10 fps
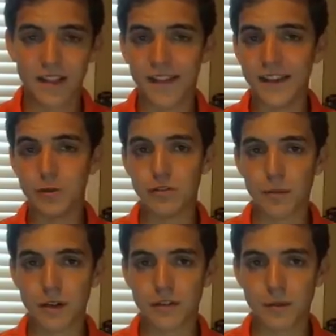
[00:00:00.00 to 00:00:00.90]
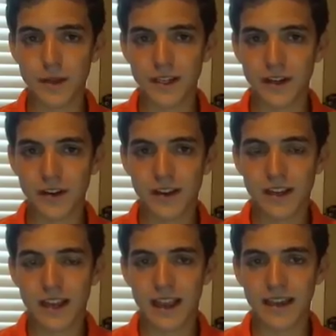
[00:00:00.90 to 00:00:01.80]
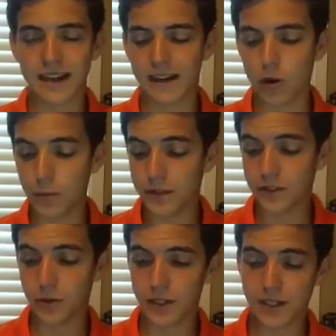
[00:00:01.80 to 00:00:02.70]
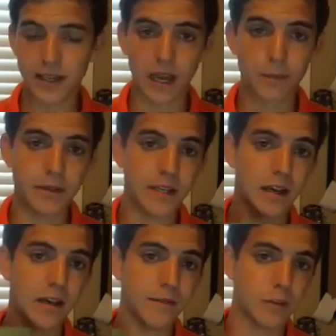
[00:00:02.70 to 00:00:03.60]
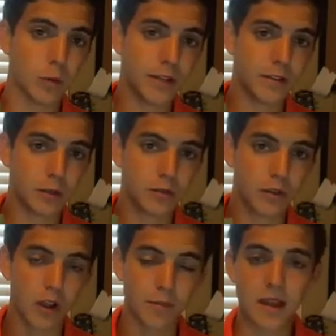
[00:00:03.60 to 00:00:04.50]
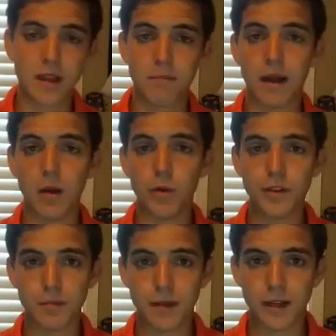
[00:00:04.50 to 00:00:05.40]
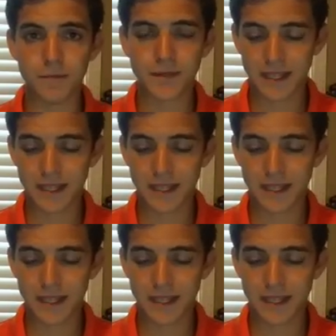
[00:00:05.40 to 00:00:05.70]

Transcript: Thank you so much for being here, and I hope that you'll get a copy of the 23rd Psalm by William Bell,